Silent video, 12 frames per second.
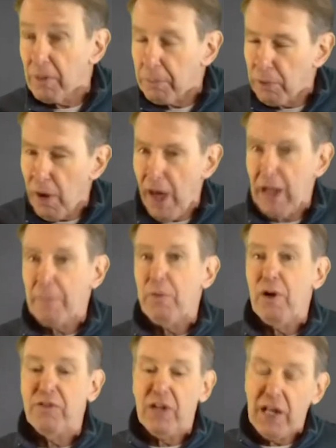product
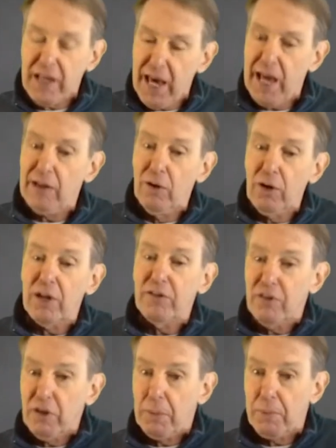present? I can't look
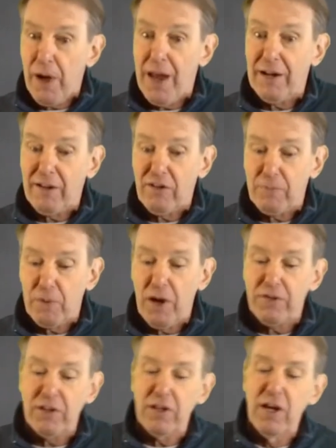until the product is
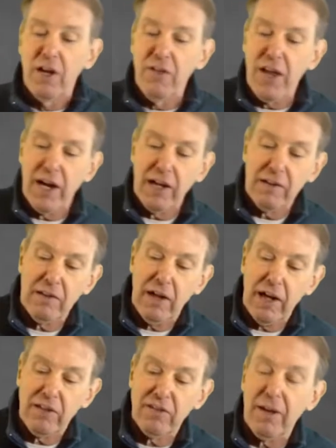present. Then I
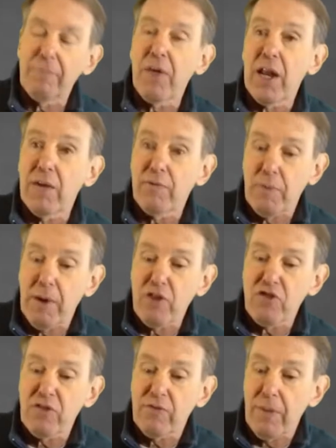accept that
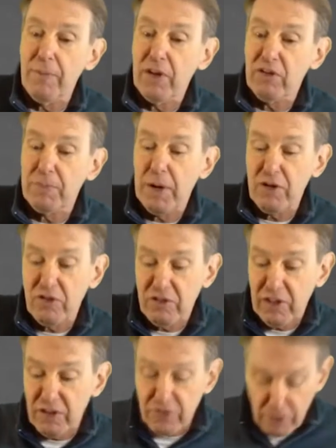information from the inspection
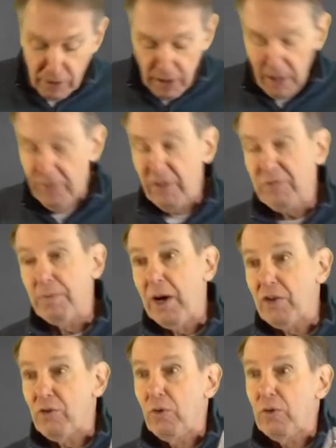sensor. This
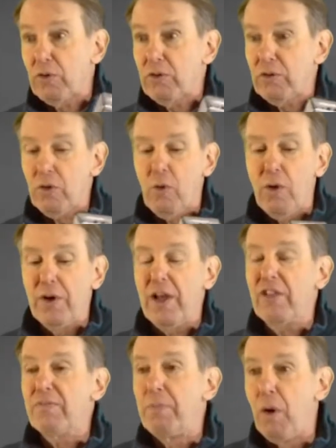module
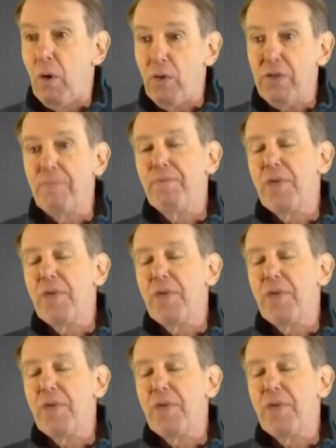coordinates both.